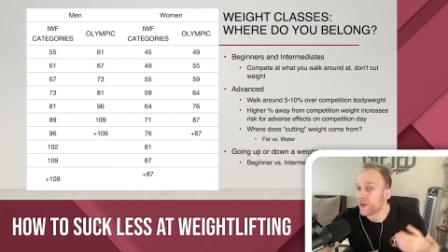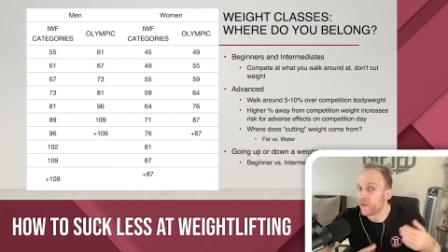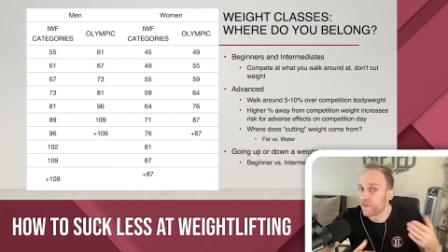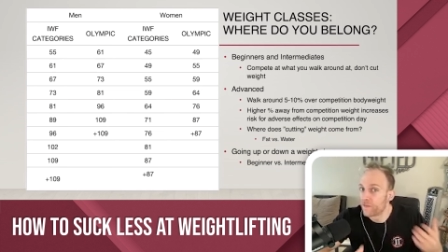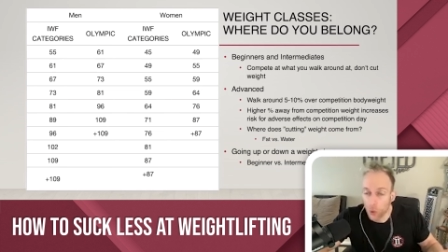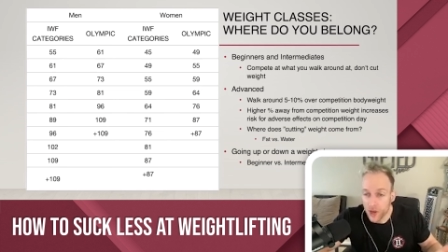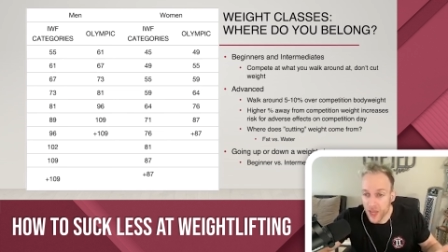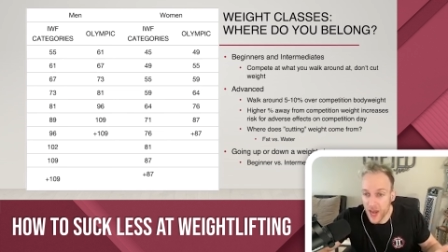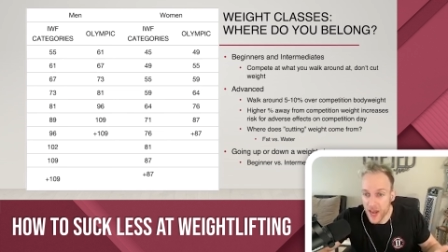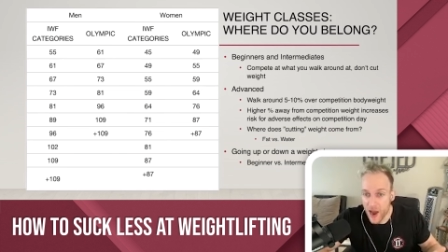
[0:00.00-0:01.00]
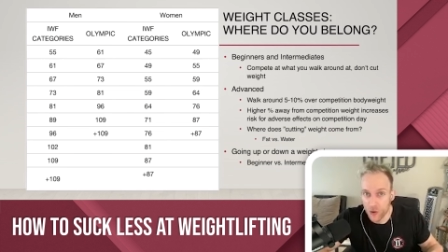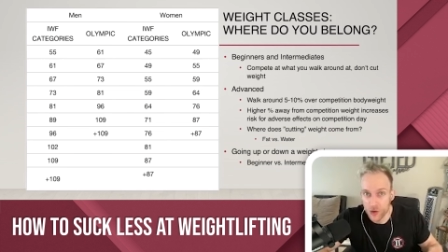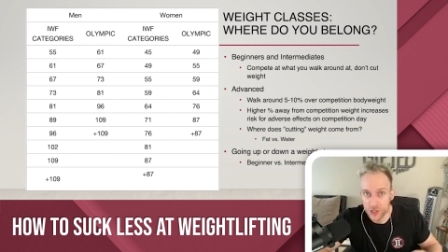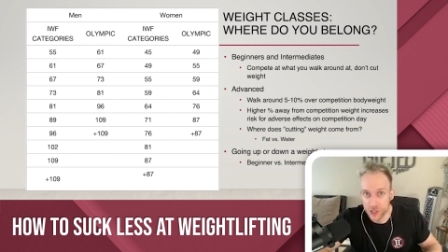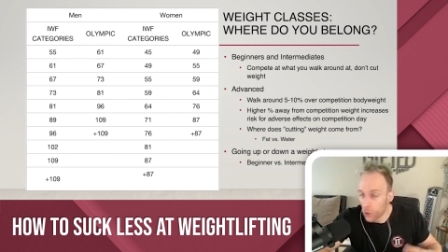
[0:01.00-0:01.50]
48
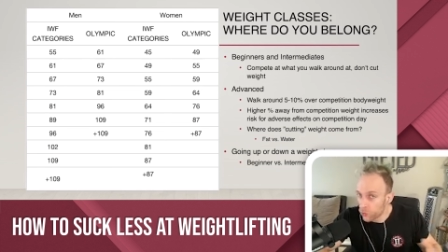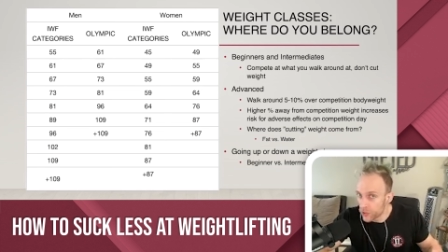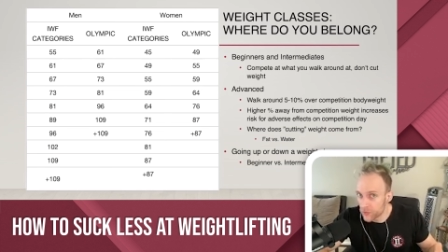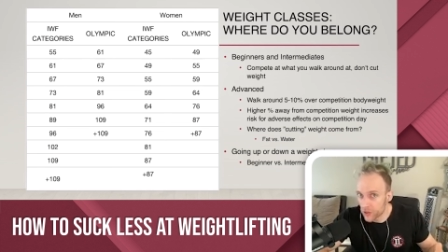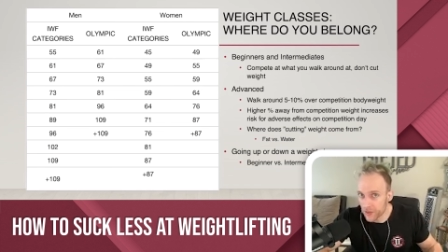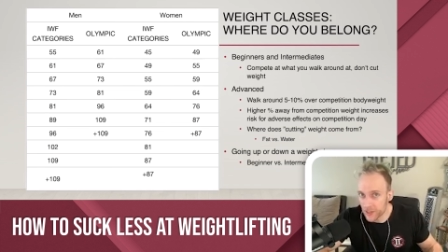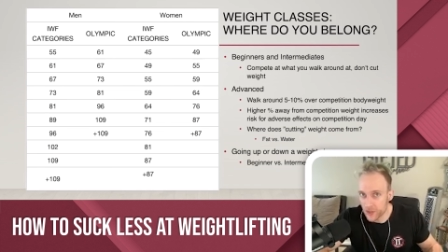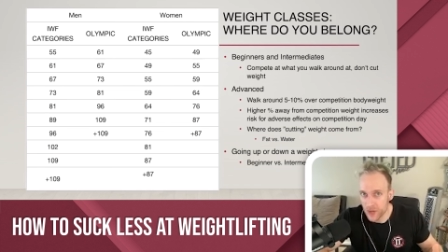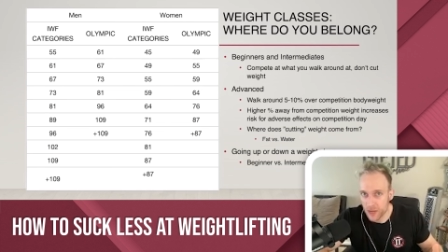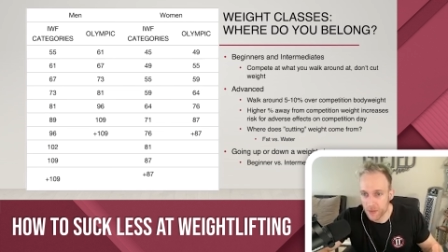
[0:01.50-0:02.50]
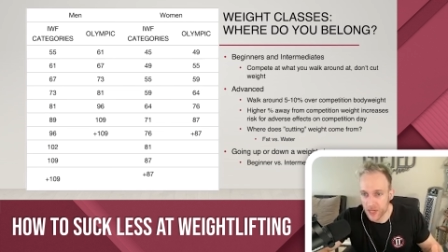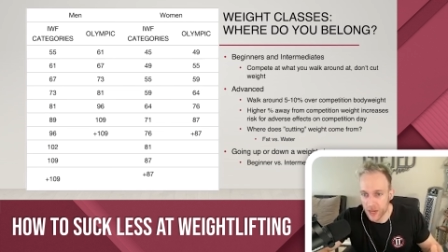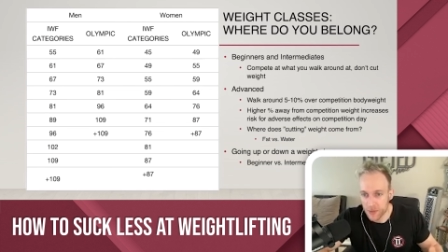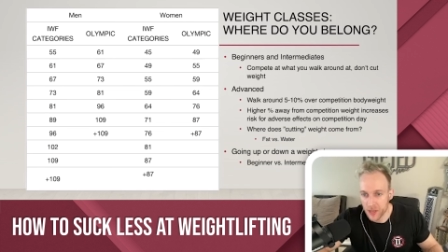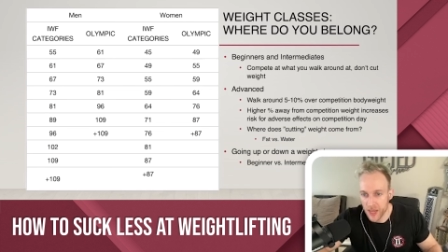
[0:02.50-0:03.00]
hours, the only real thing that we can
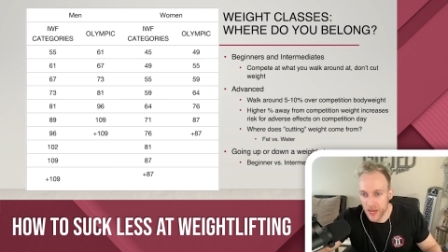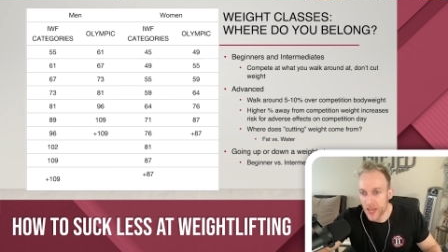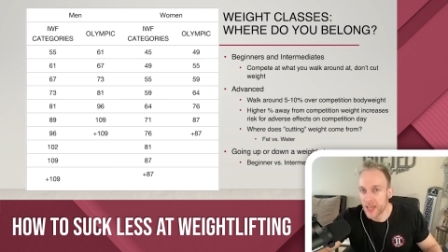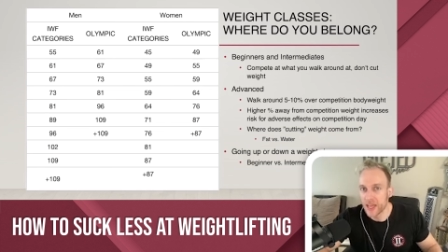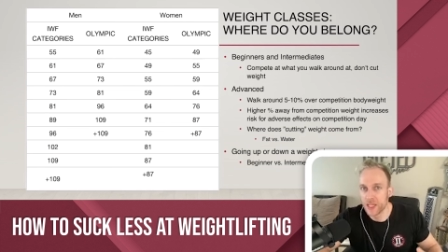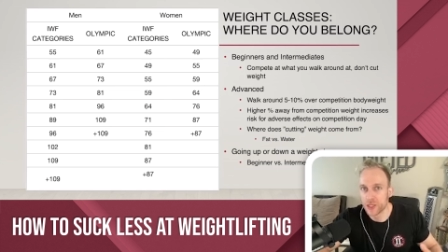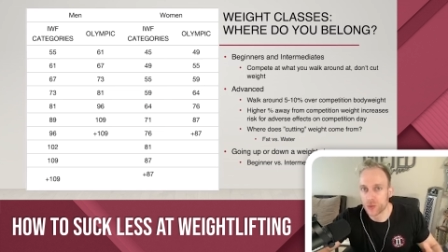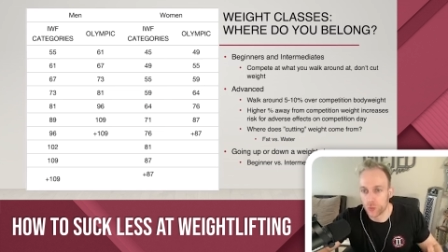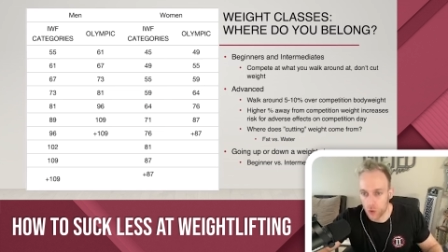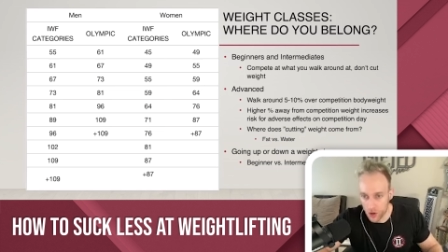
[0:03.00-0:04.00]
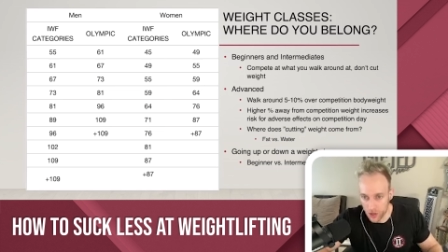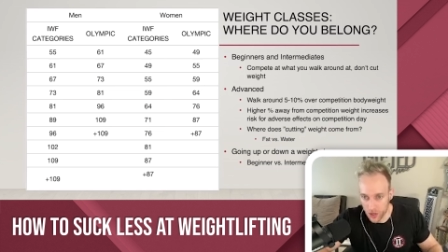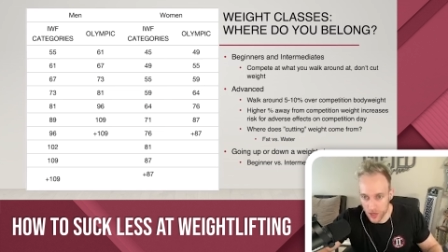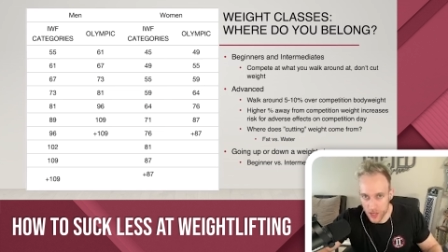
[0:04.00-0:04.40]
manipulate is water.